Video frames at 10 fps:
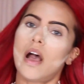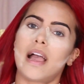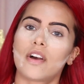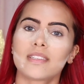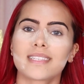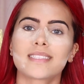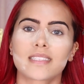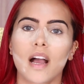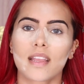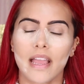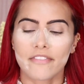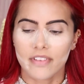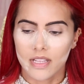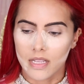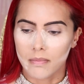I honestly suck at
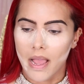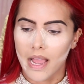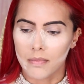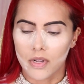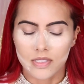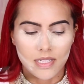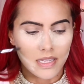filling in my eyebrows.